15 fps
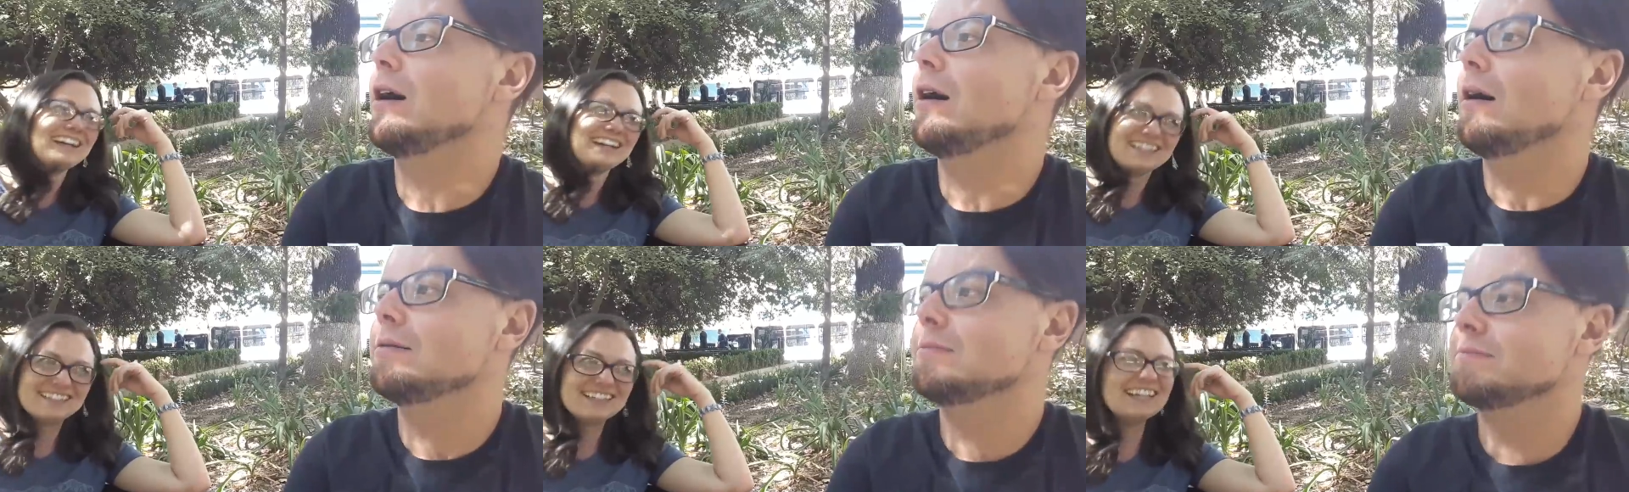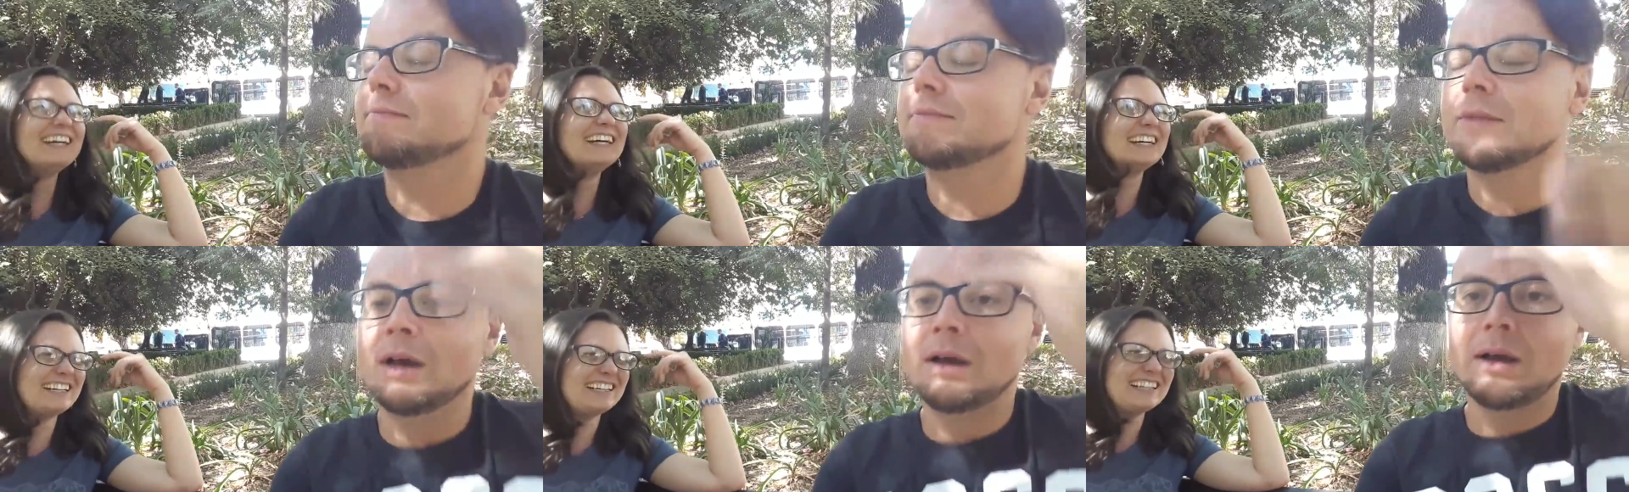Speaker 1: are
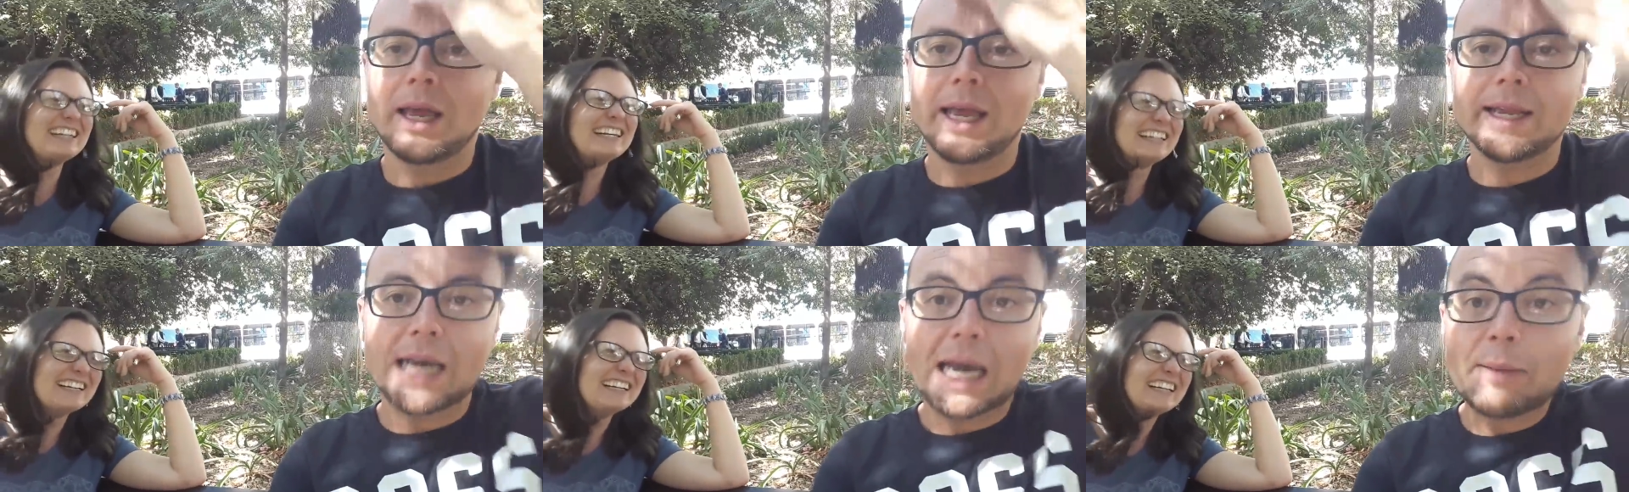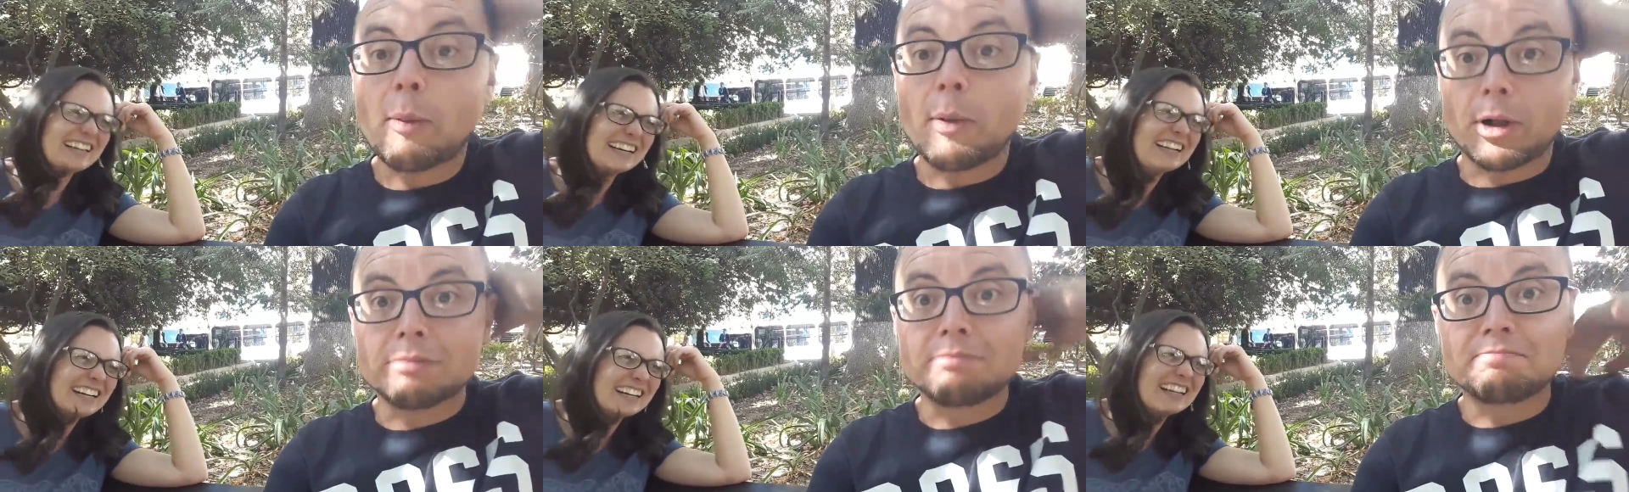
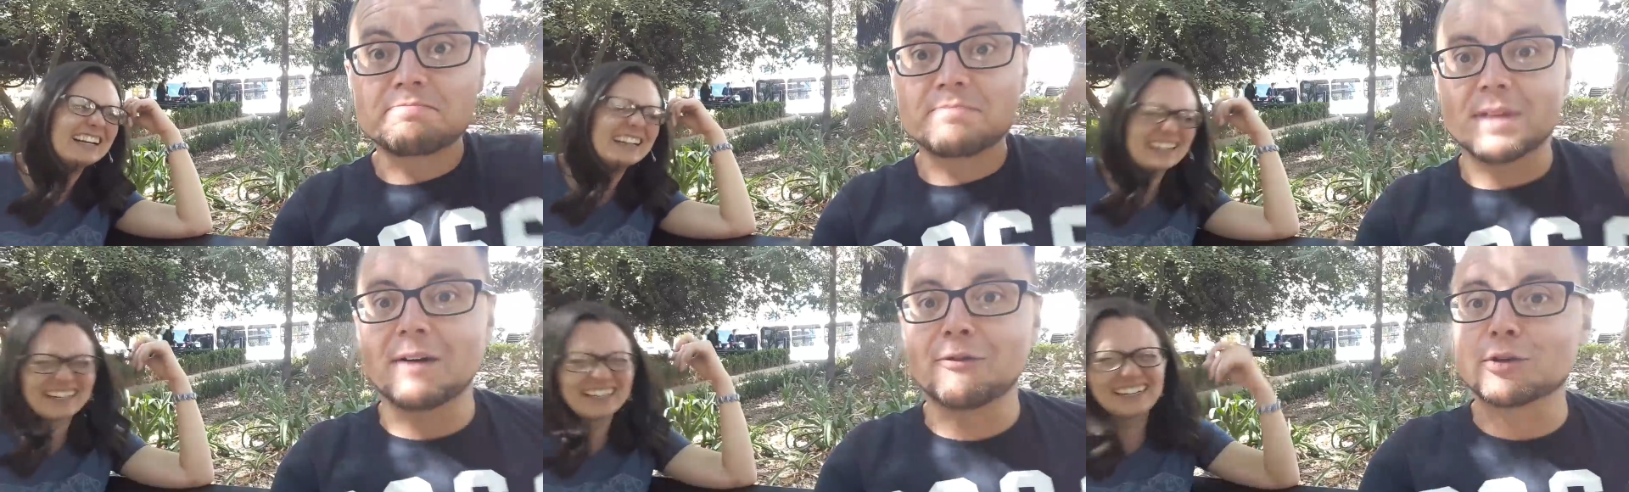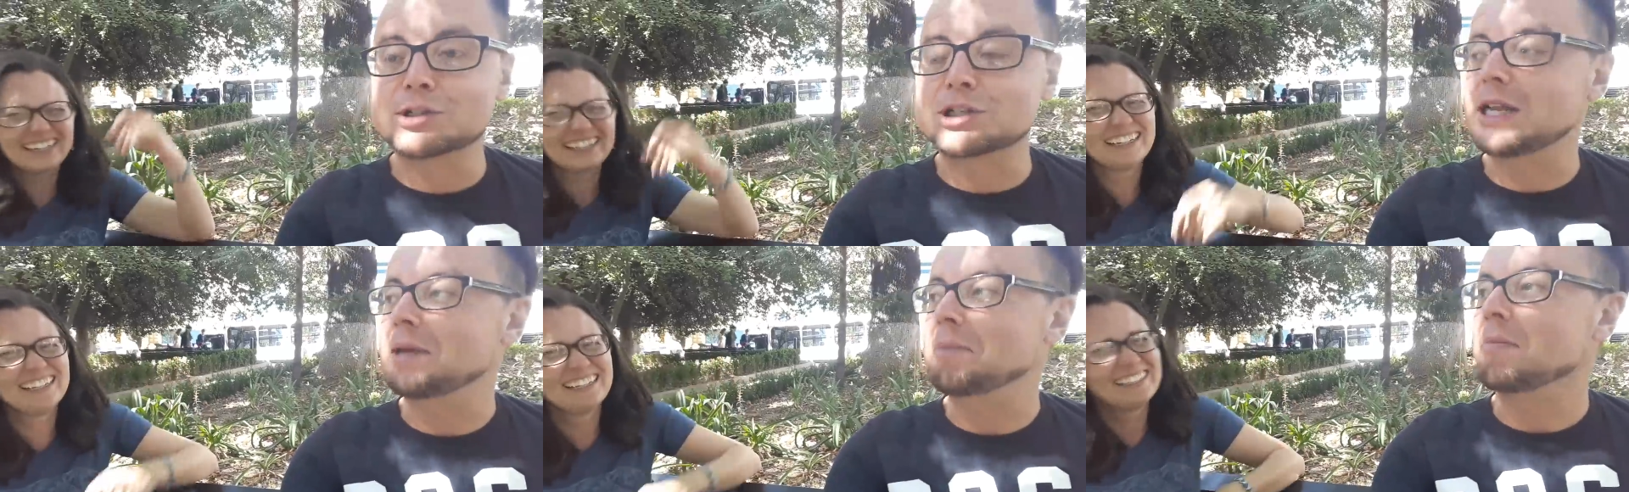incapable,
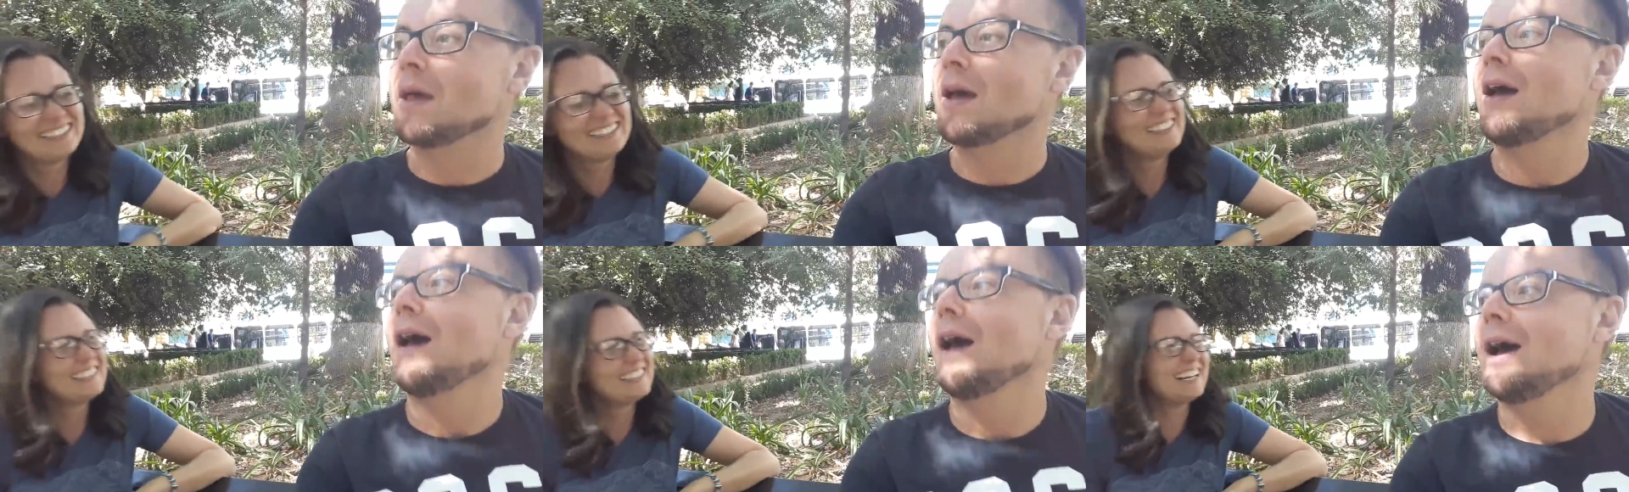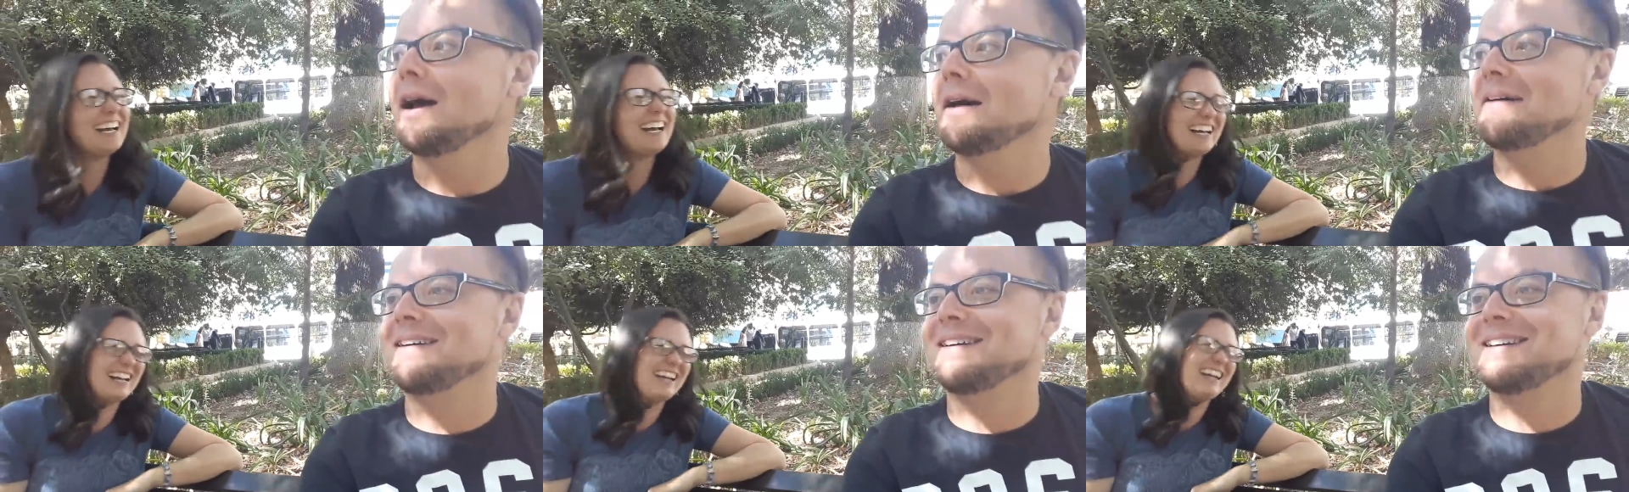unfortunately. Uh,